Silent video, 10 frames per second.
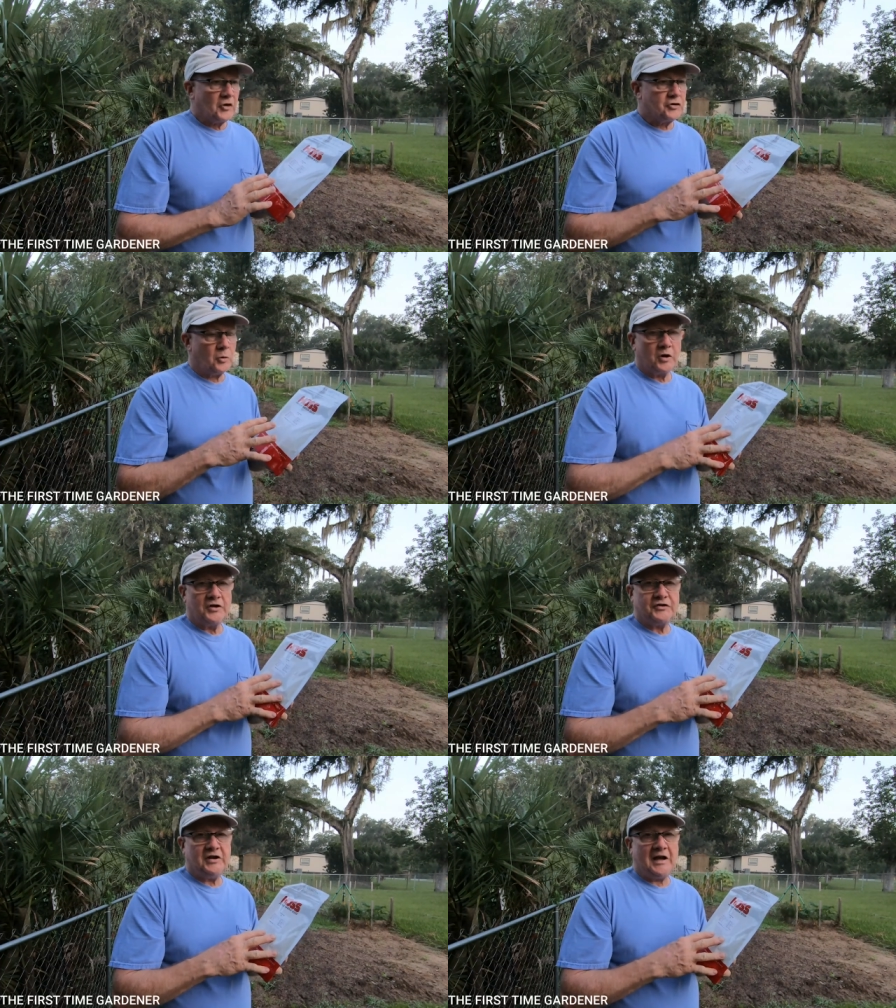So we're going
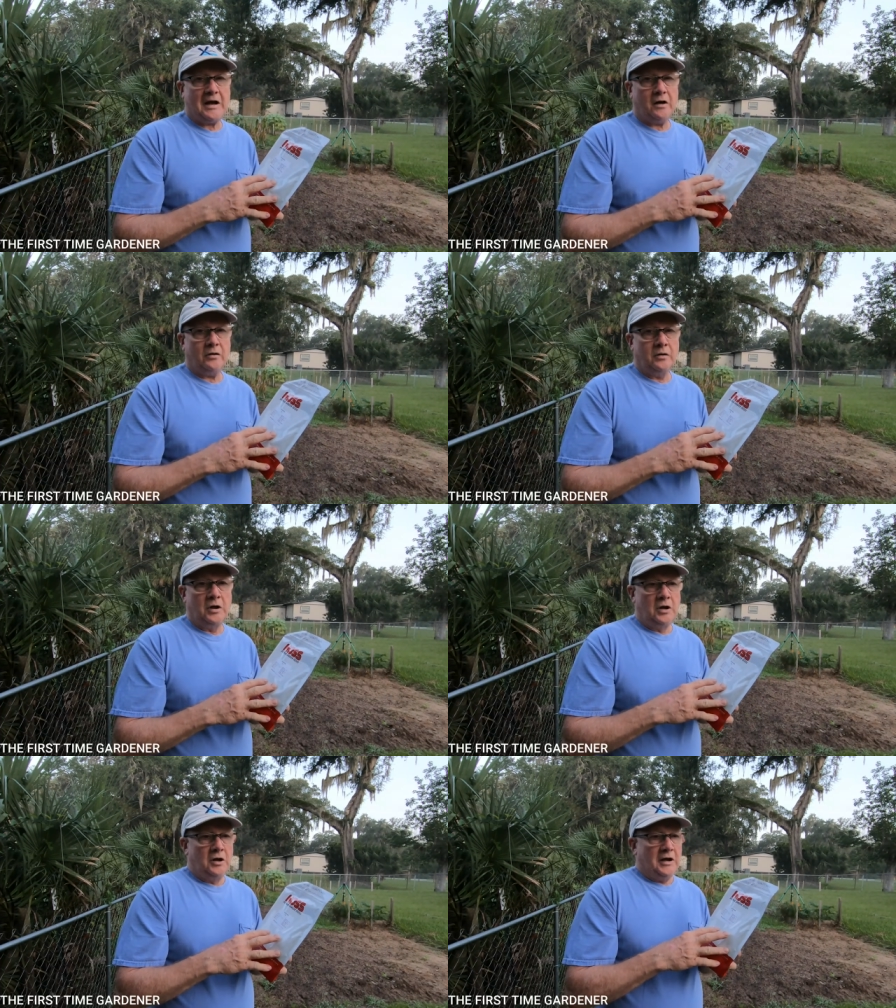to see how
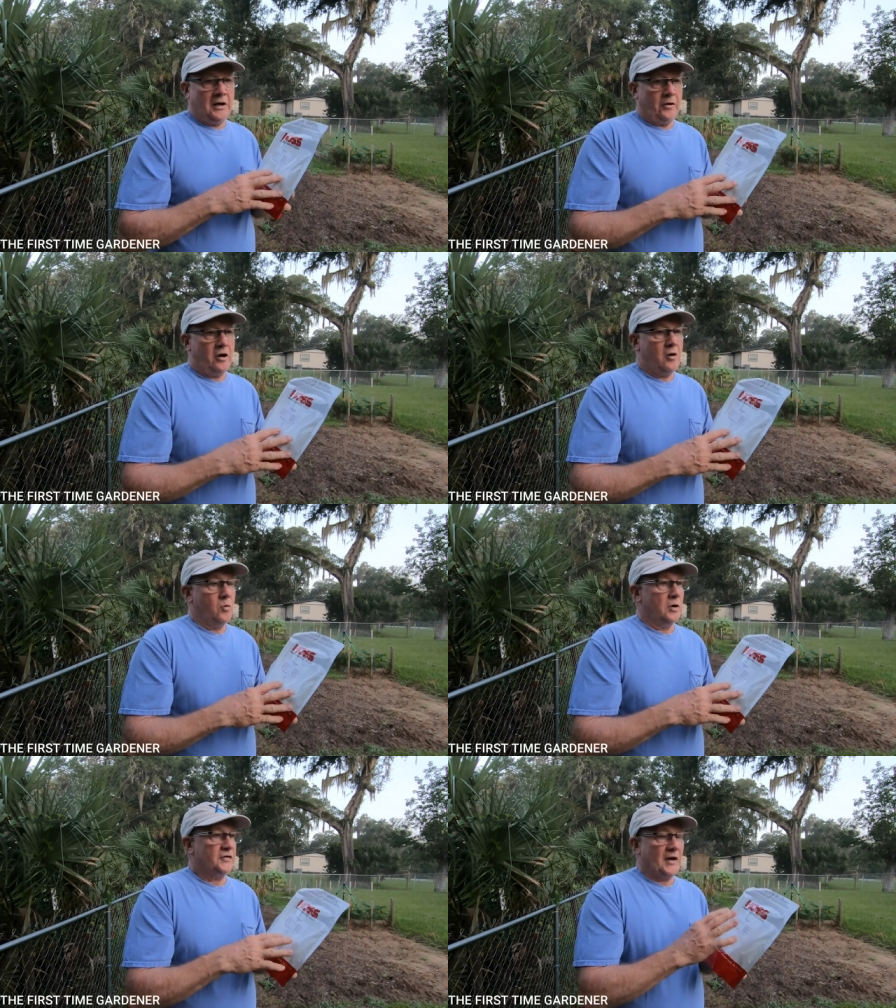how it all works.